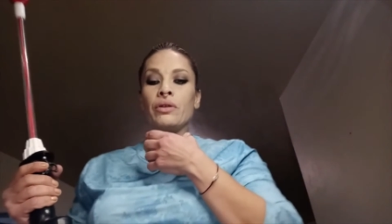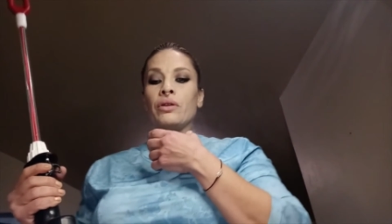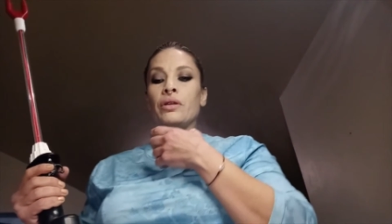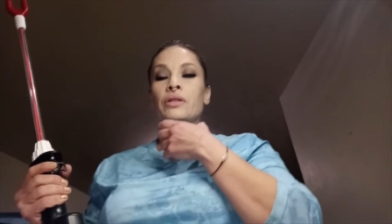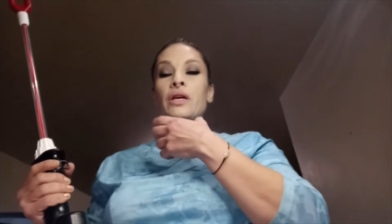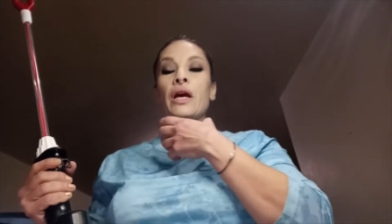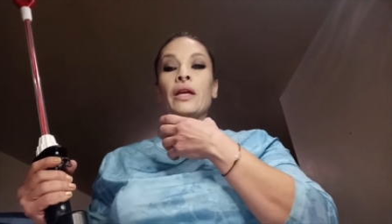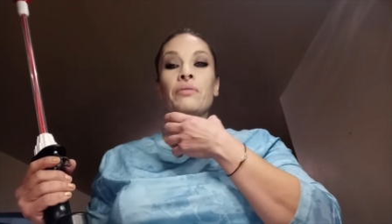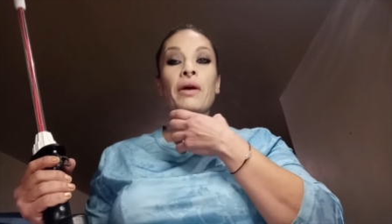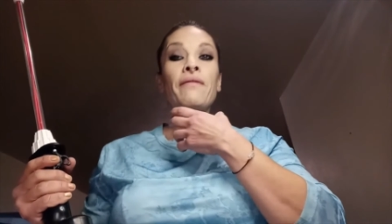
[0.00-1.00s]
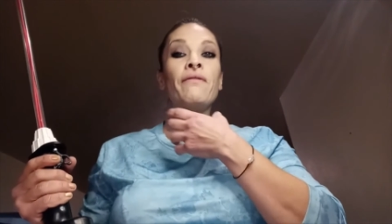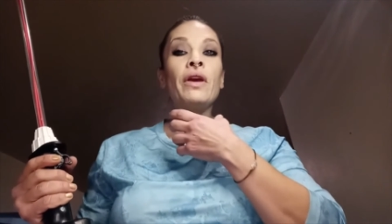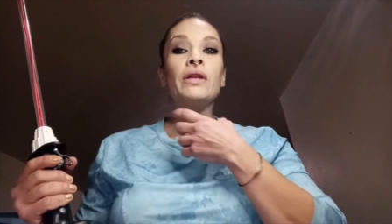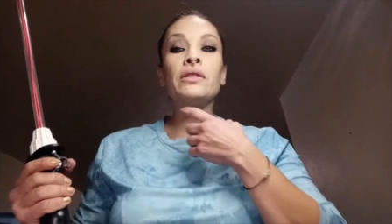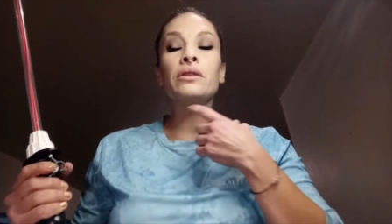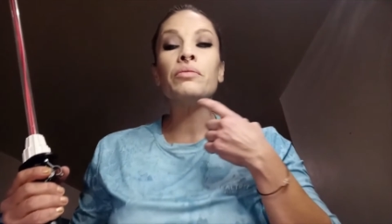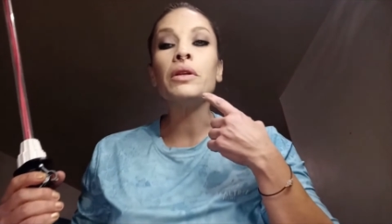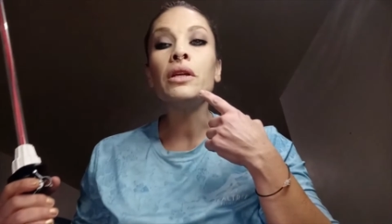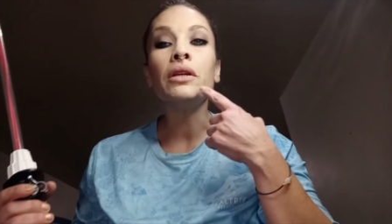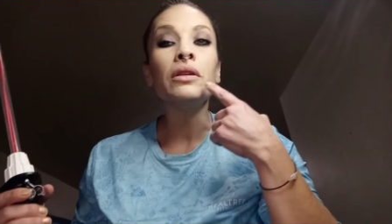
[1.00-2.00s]
The tech in my face has been
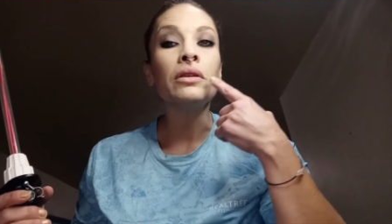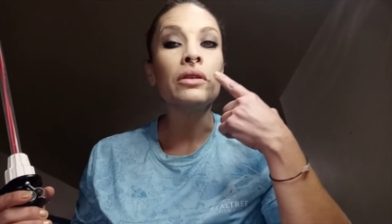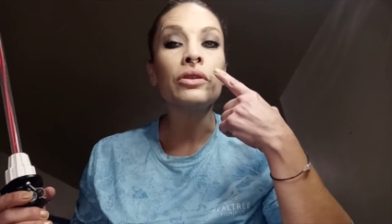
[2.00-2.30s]
eating the